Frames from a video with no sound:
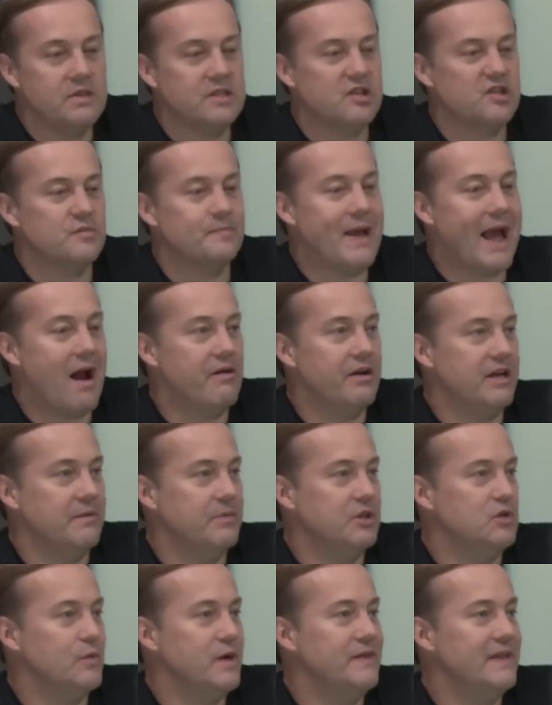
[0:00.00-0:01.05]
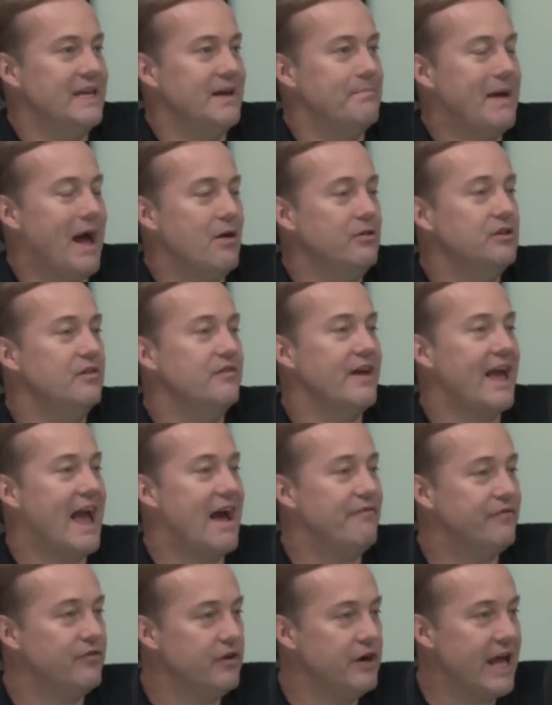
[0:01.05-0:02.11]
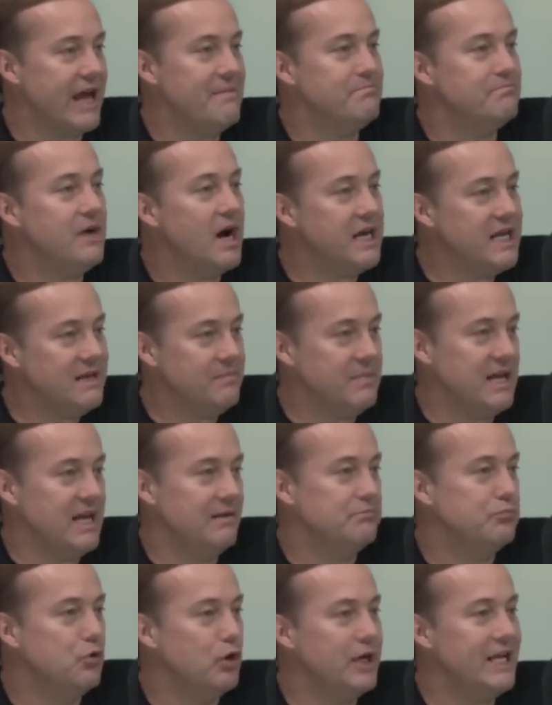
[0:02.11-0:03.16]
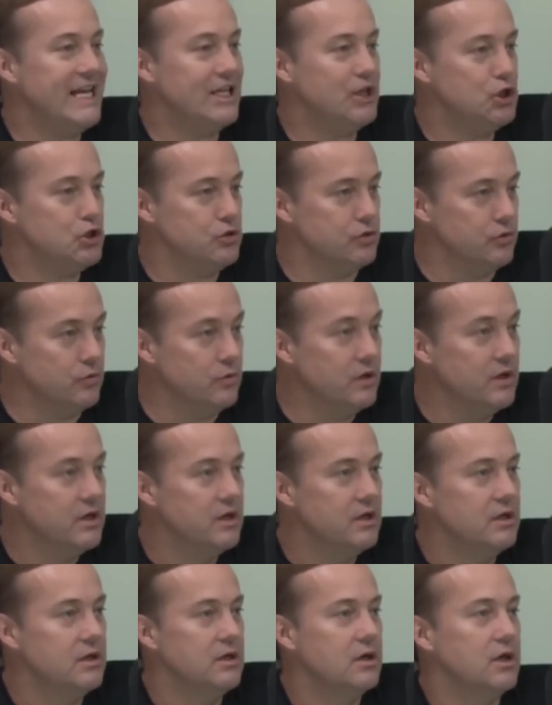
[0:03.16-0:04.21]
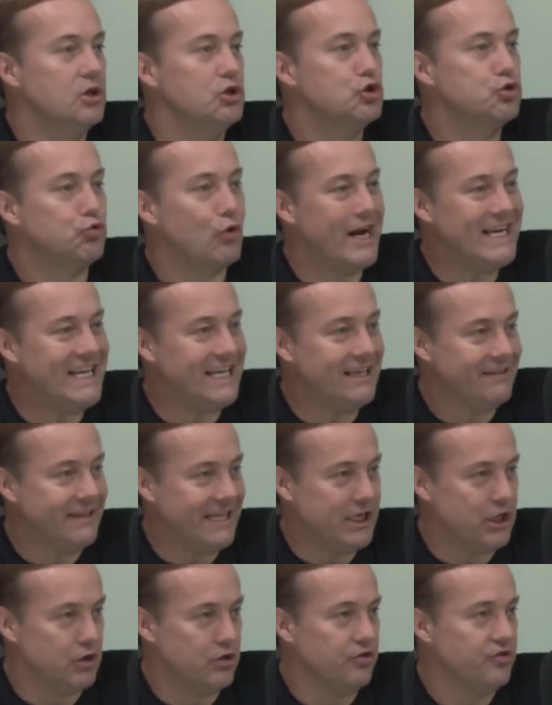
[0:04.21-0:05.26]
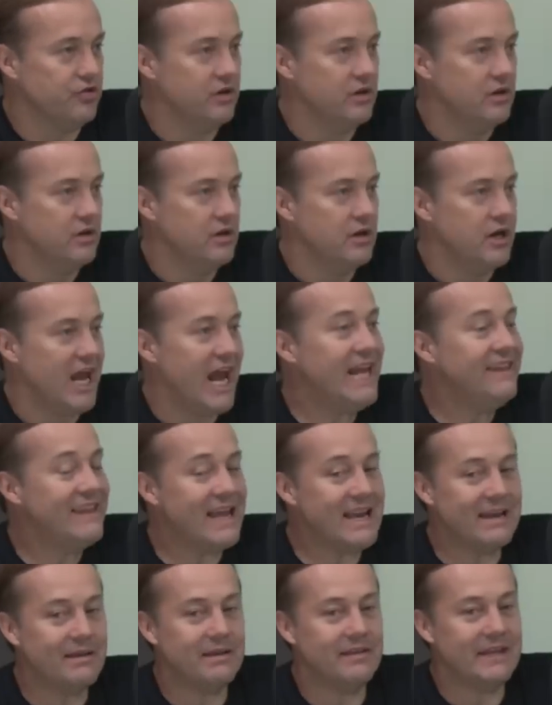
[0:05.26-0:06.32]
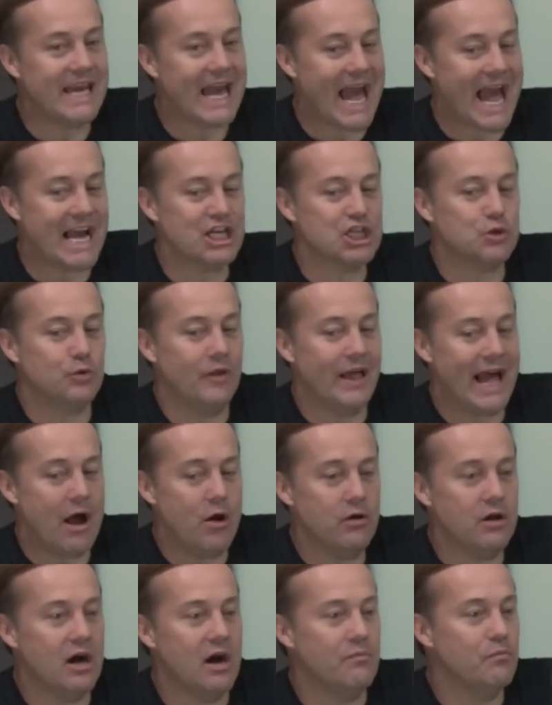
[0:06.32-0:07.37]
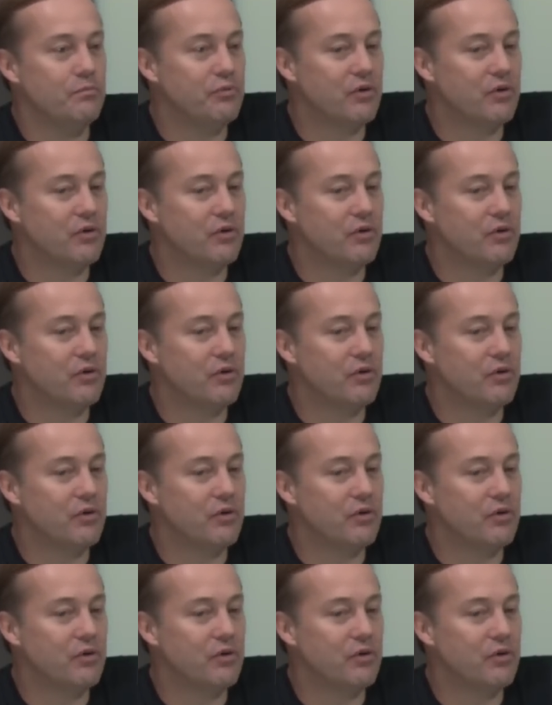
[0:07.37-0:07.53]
disparity between the amount of effort and money being put into training leaders and then the actual outcome.